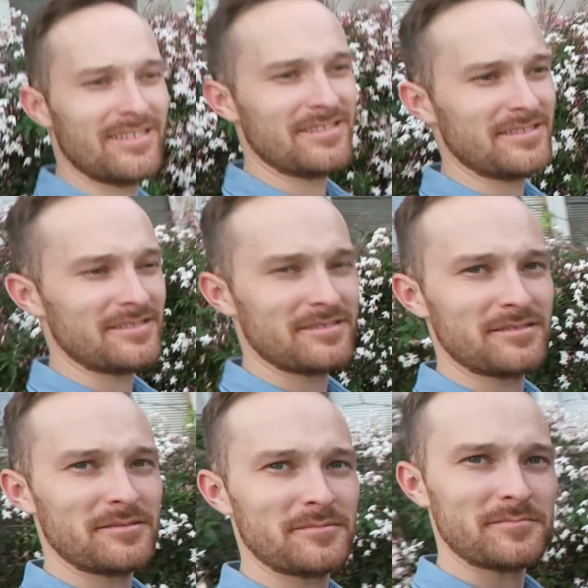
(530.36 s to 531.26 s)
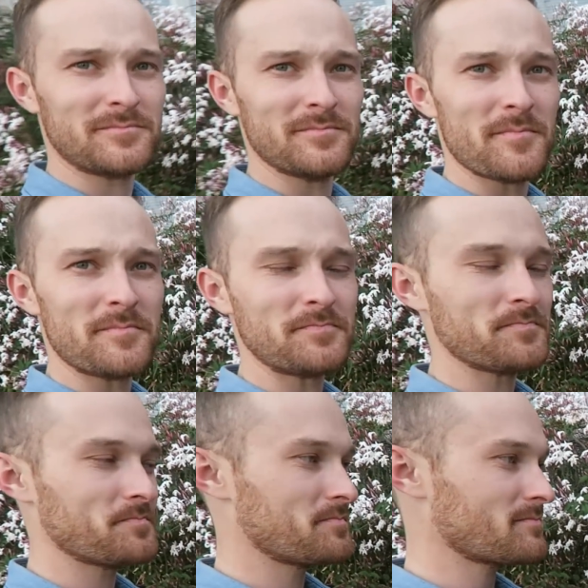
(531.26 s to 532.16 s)

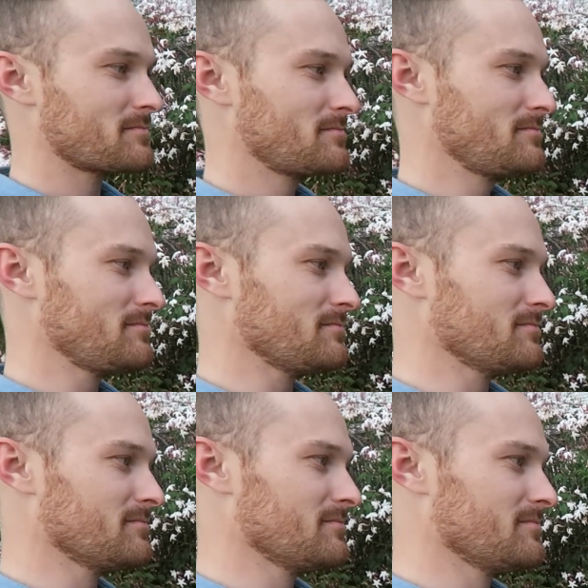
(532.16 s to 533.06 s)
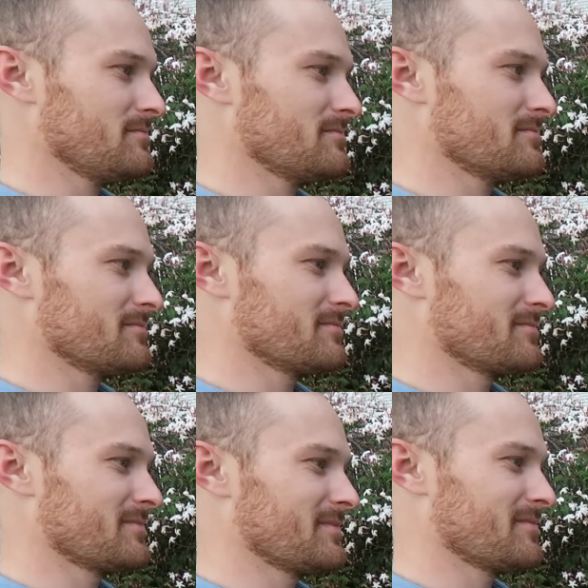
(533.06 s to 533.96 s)

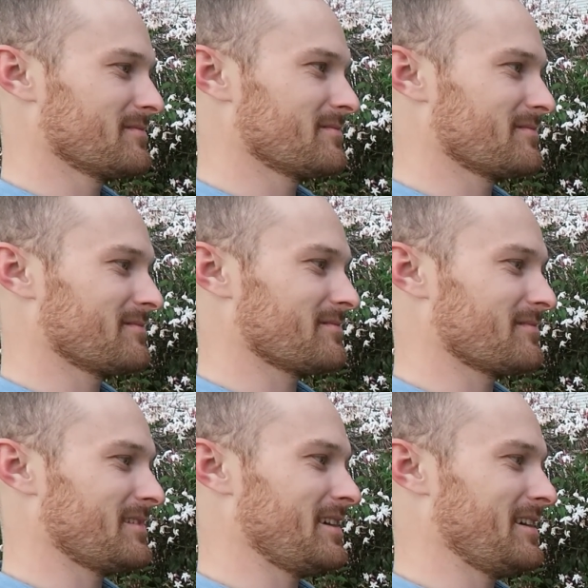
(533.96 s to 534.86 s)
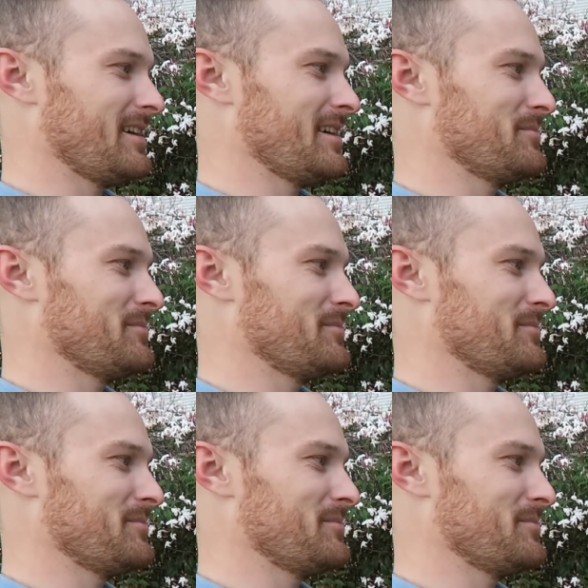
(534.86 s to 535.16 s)
The person shown says nothing.